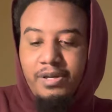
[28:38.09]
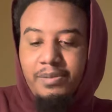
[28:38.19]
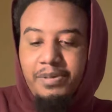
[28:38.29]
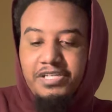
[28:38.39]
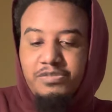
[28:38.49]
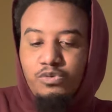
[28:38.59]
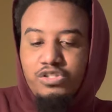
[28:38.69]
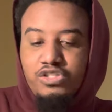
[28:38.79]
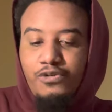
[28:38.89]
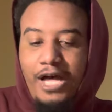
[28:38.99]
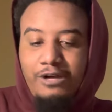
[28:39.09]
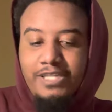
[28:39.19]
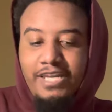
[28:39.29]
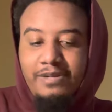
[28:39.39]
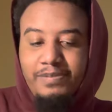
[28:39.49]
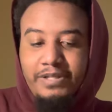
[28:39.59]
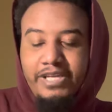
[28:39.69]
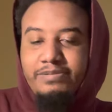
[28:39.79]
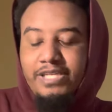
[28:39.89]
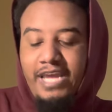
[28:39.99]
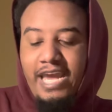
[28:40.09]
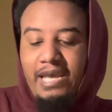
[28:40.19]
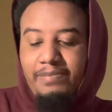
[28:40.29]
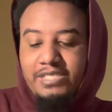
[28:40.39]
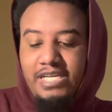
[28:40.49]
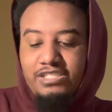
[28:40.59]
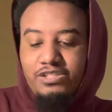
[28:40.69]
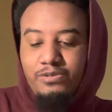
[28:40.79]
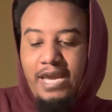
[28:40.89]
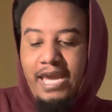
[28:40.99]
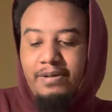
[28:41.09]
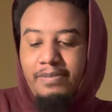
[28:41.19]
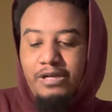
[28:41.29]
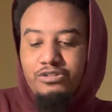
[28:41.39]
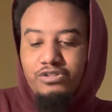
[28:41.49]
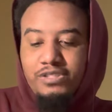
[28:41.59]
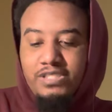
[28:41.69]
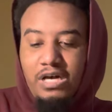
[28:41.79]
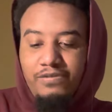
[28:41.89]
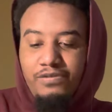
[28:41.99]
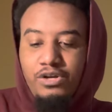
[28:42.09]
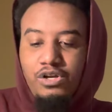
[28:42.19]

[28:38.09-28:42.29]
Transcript: but it's more so outdated beliefs and habits that you had about yourself.